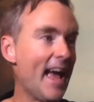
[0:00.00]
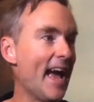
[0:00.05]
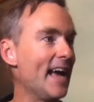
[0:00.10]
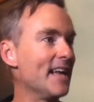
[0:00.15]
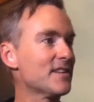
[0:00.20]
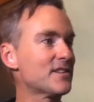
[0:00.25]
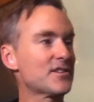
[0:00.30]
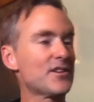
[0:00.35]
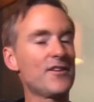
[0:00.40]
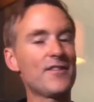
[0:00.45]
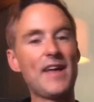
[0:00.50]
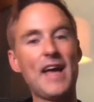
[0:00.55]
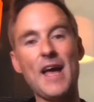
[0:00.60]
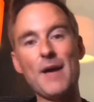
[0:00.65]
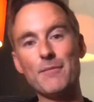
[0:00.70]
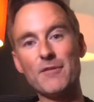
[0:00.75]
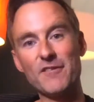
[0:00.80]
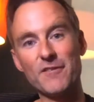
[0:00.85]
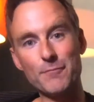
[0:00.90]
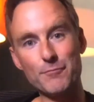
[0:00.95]
And so they
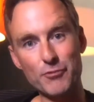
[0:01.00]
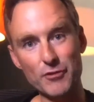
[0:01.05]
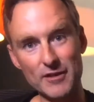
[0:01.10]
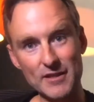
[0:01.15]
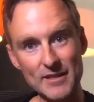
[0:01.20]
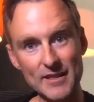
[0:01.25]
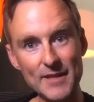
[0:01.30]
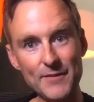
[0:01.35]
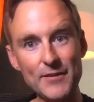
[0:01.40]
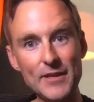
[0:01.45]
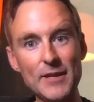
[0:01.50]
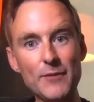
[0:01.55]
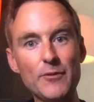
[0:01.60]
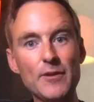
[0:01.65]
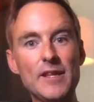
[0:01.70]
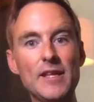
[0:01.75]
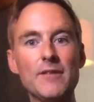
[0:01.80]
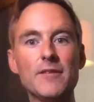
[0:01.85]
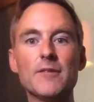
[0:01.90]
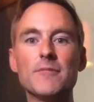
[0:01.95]
have a proclivity
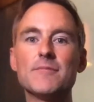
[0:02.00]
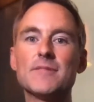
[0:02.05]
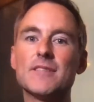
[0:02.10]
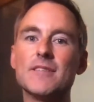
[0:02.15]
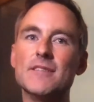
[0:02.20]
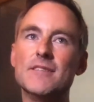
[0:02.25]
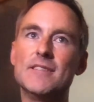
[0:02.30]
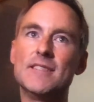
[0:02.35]
within them to